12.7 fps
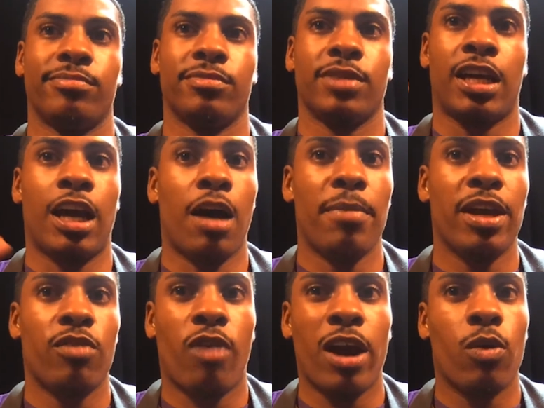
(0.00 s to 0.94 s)
come
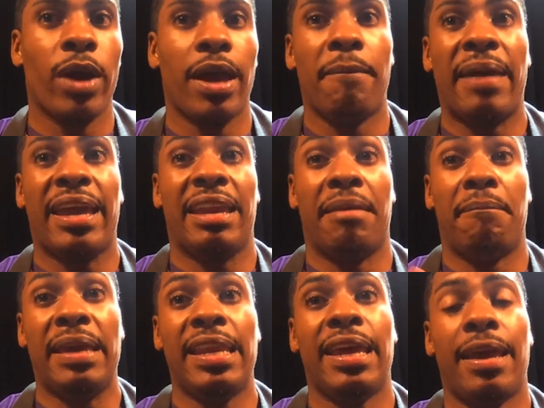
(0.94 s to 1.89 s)
in right away and make an
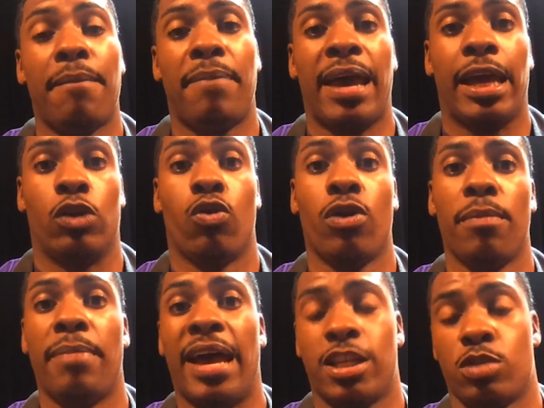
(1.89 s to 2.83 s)
immediate impact on the
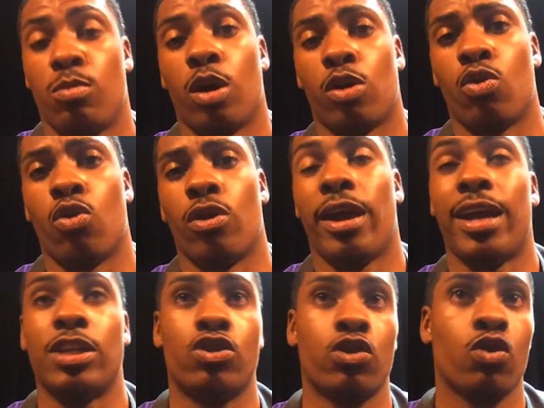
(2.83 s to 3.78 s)
basketball court, a
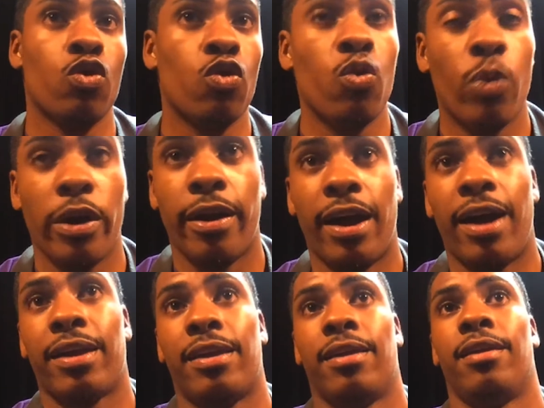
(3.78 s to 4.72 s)
school where I
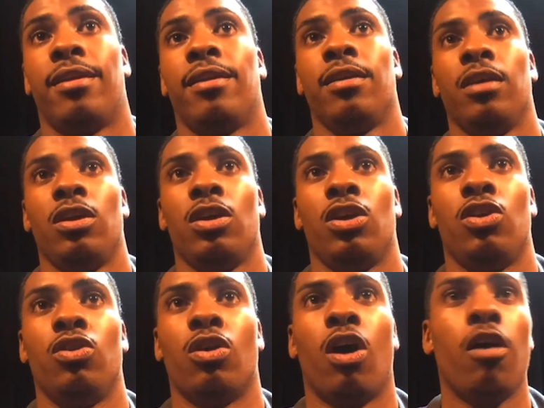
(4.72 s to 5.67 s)
can,
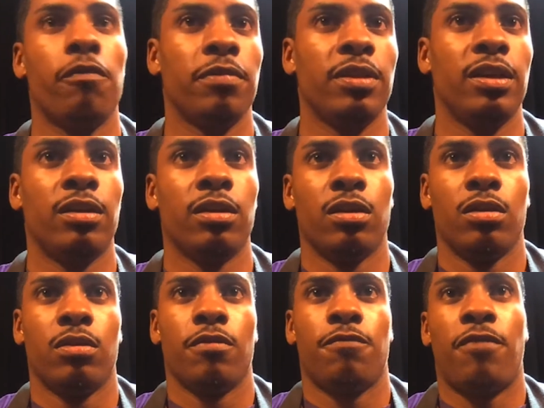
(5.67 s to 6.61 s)
hopefully
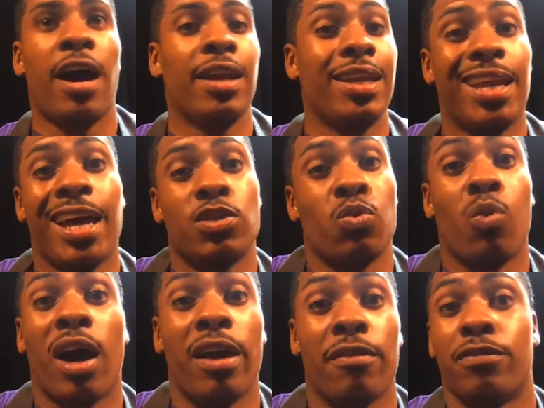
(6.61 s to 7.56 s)
find a nice
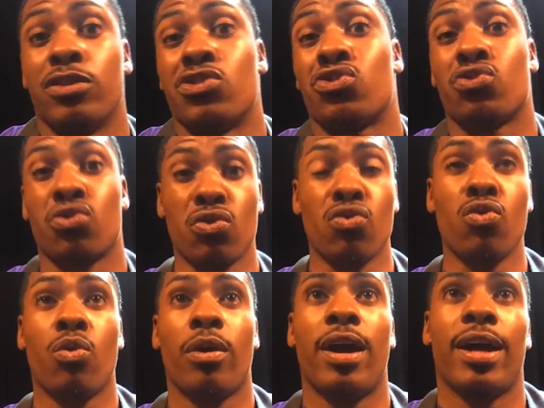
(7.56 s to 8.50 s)
wife, a
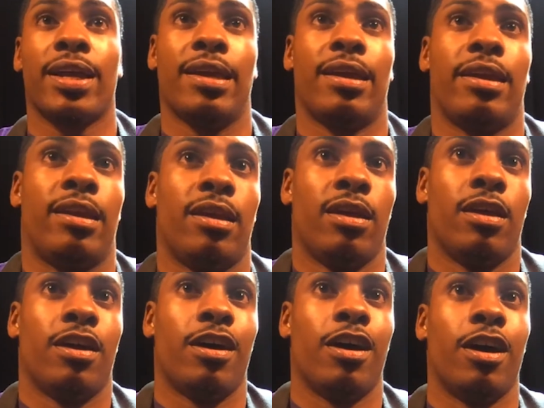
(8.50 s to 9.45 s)
school where I can
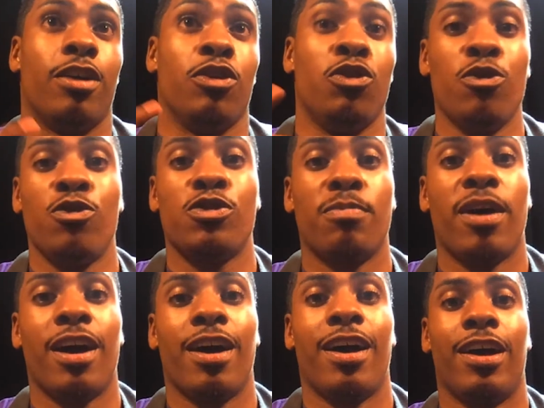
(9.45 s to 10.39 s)

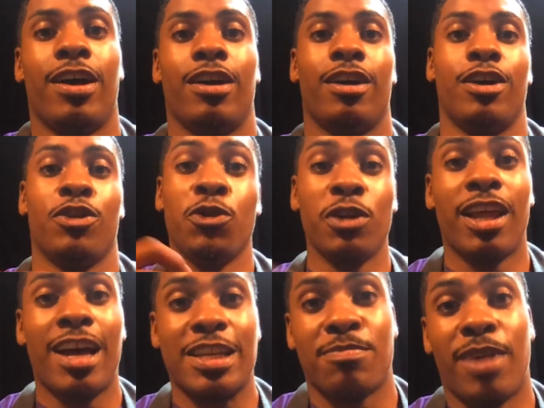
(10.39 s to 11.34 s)

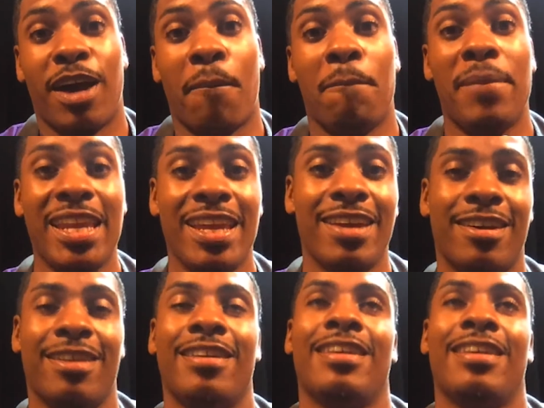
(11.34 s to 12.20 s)
utilize my media